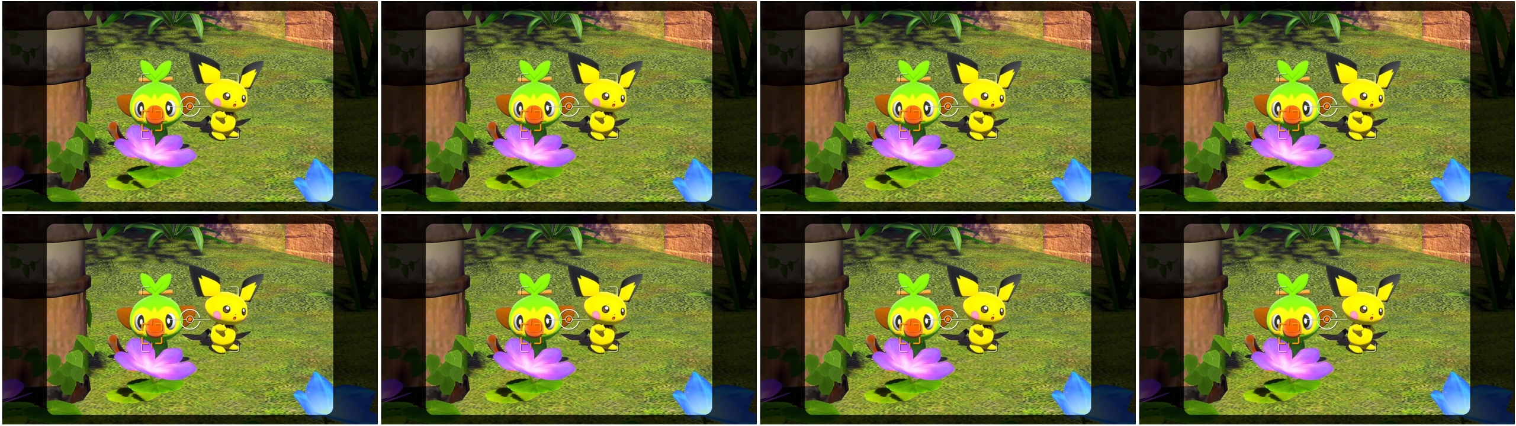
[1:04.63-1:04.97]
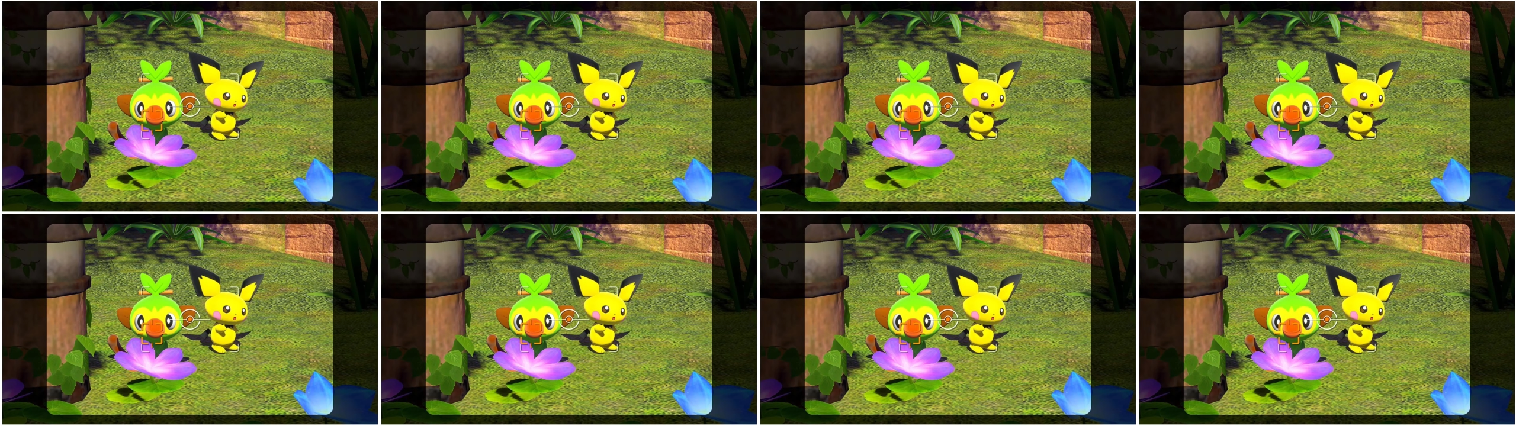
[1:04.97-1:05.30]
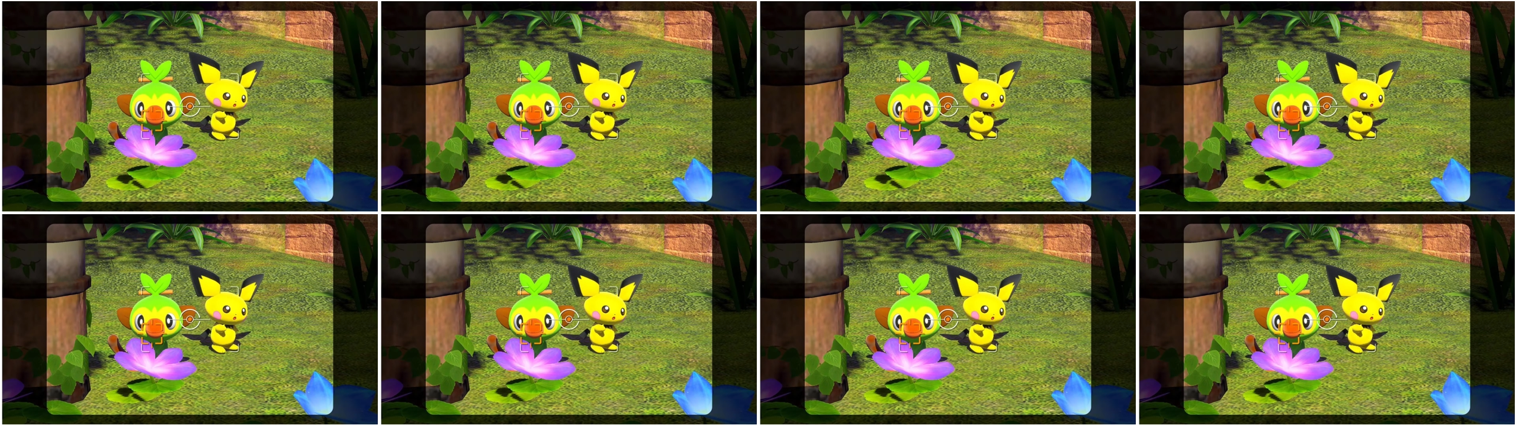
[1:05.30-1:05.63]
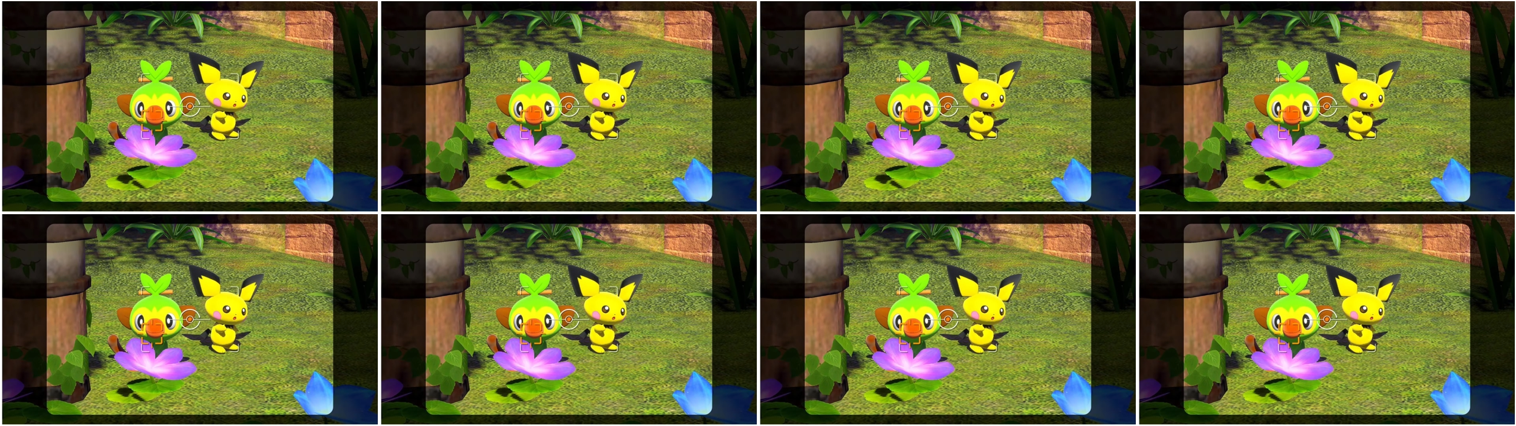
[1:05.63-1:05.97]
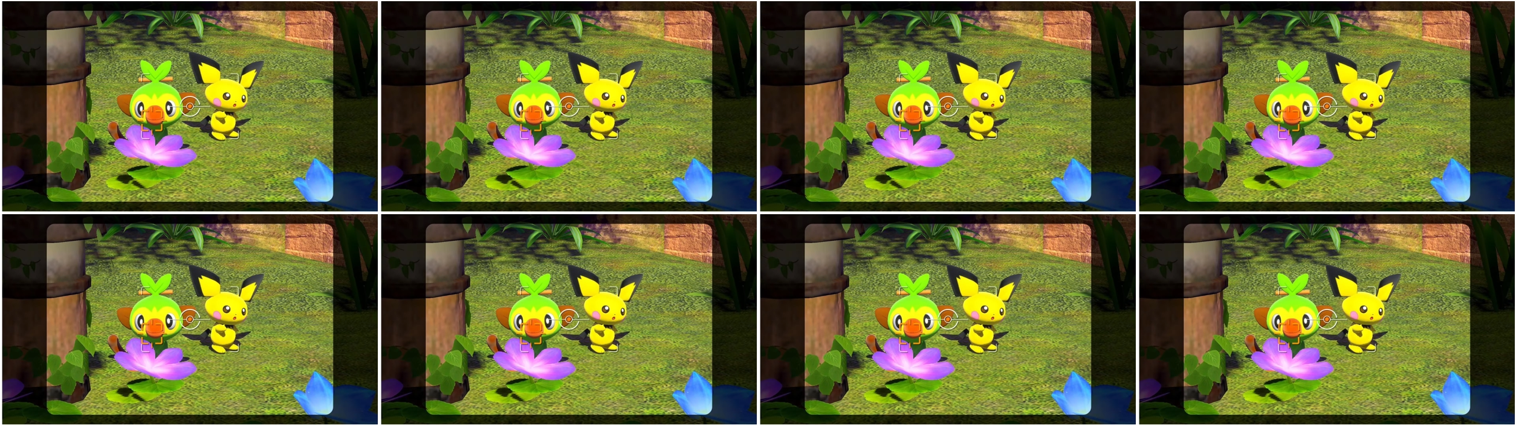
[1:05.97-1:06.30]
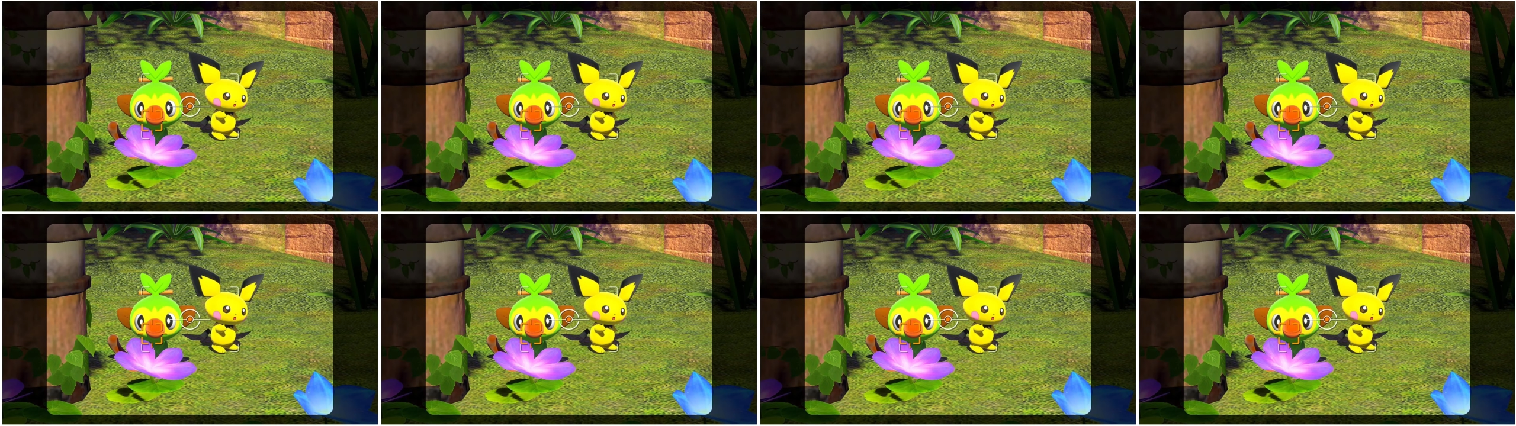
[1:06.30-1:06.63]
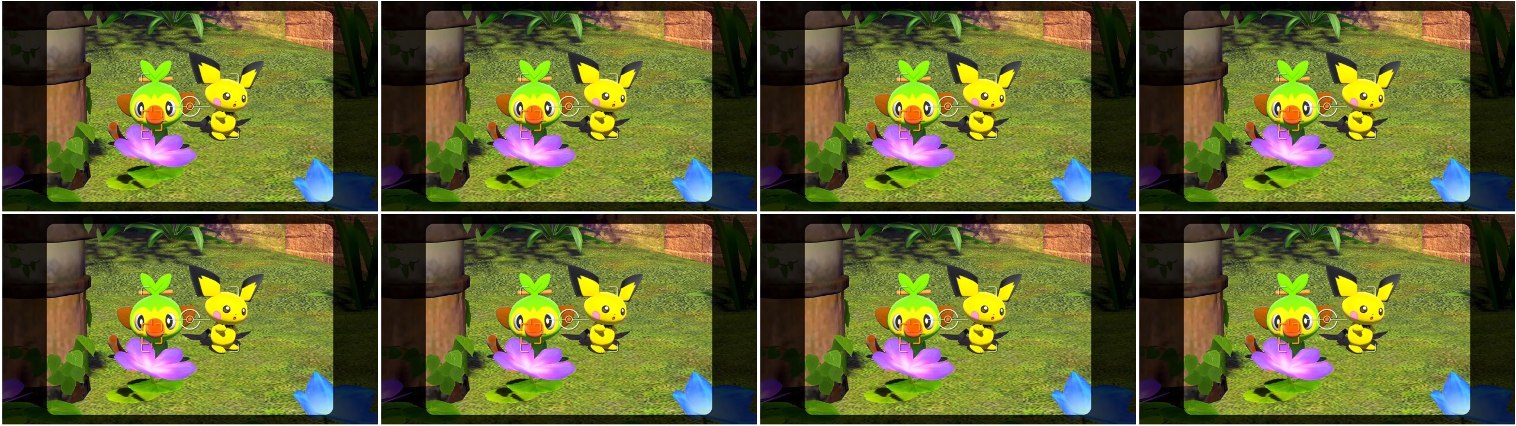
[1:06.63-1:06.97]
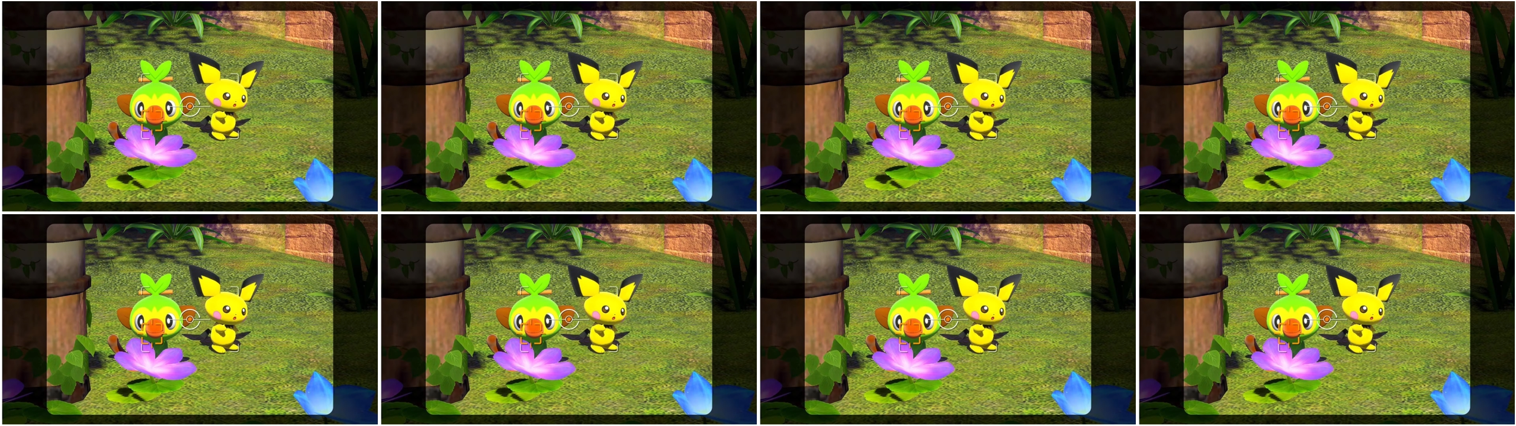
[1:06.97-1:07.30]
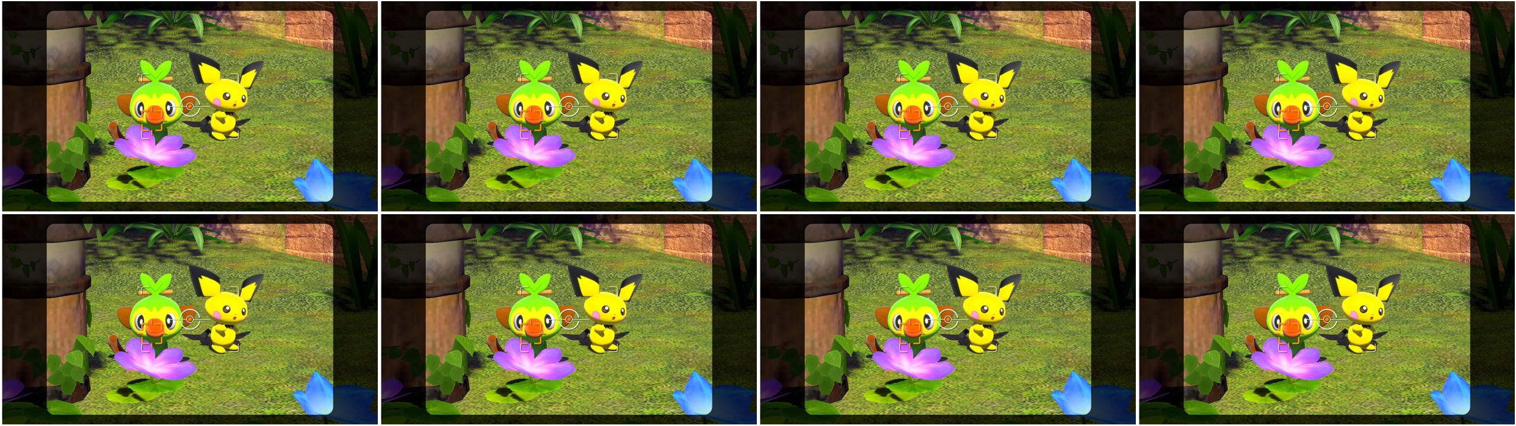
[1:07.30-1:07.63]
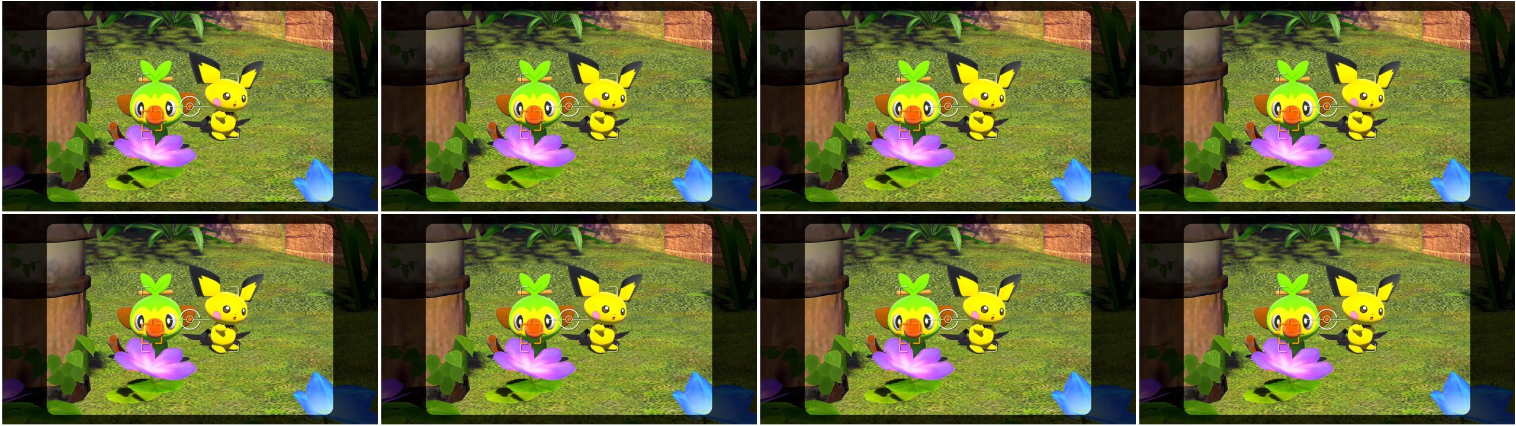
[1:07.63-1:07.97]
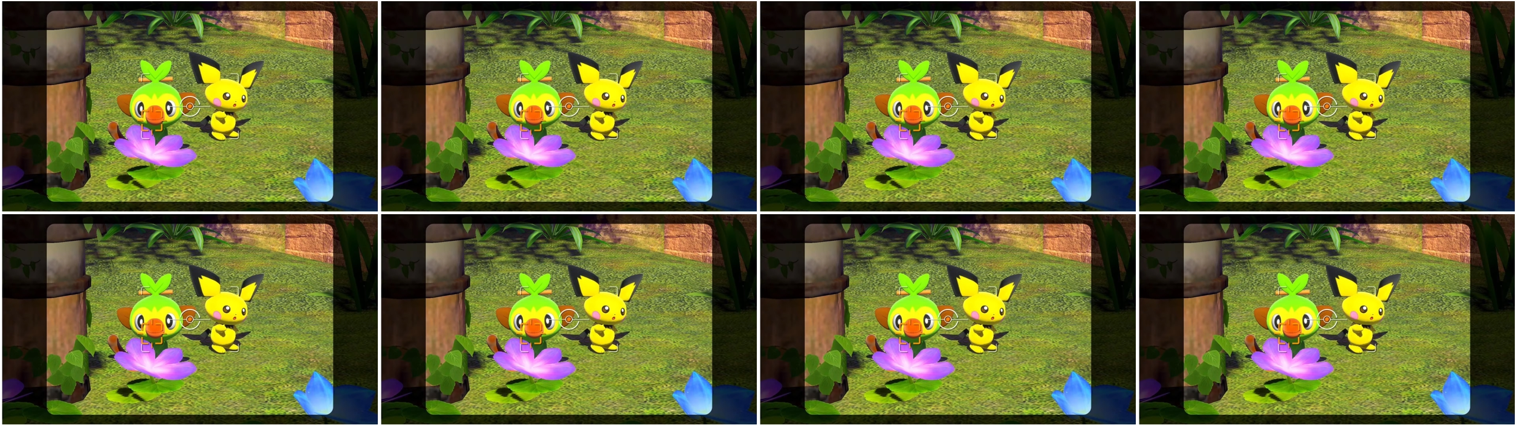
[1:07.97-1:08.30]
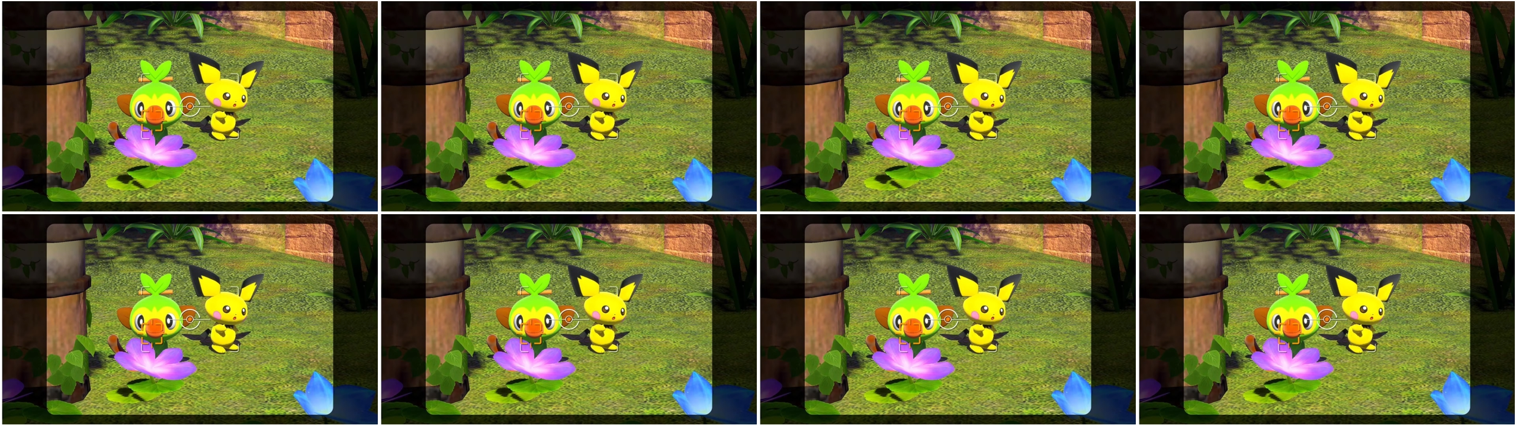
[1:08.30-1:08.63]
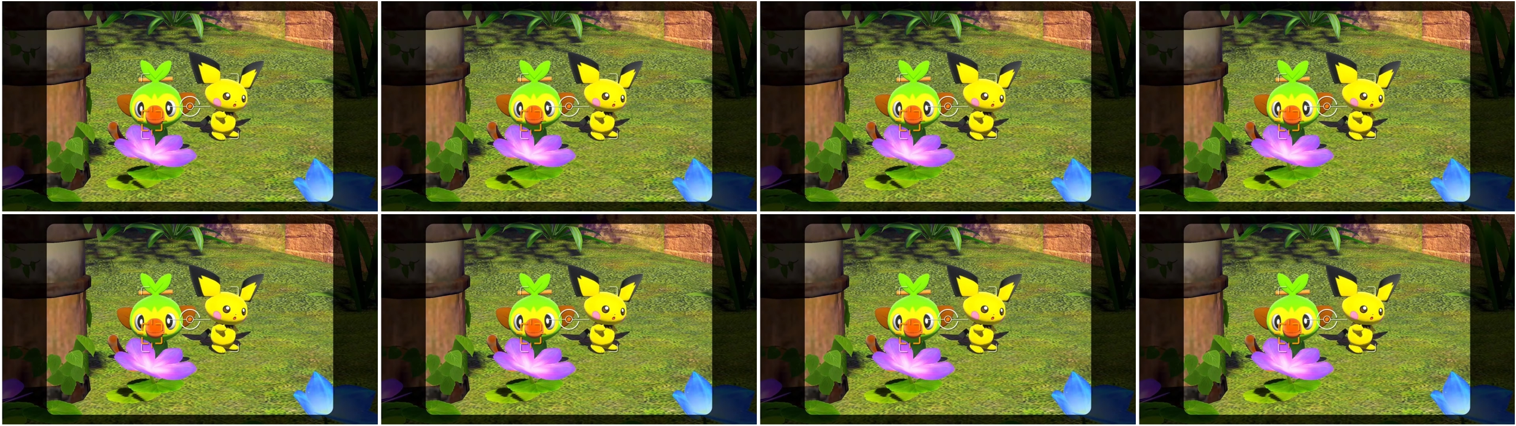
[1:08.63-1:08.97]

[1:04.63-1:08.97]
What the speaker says: No face is visible, so there are no lips to read.